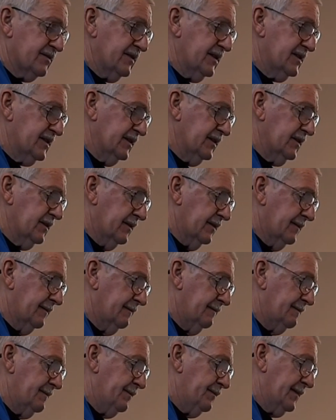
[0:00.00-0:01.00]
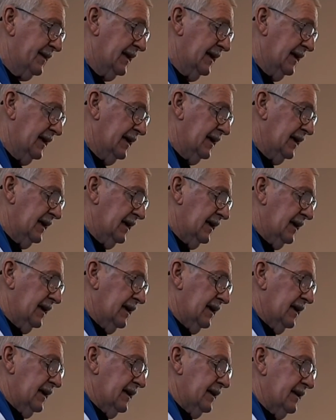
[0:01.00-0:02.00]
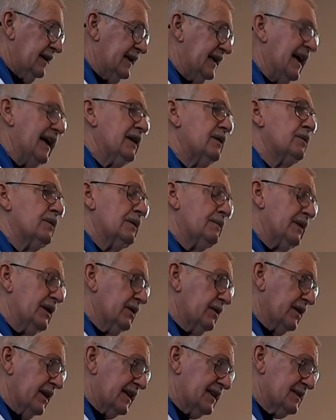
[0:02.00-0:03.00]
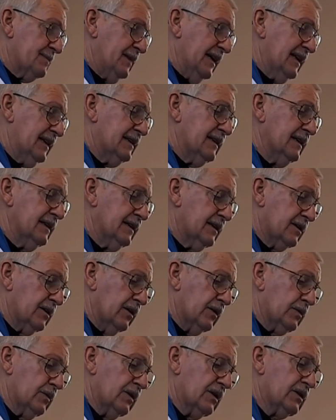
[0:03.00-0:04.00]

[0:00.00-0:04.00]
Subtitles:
return. The end will be unexpected. God will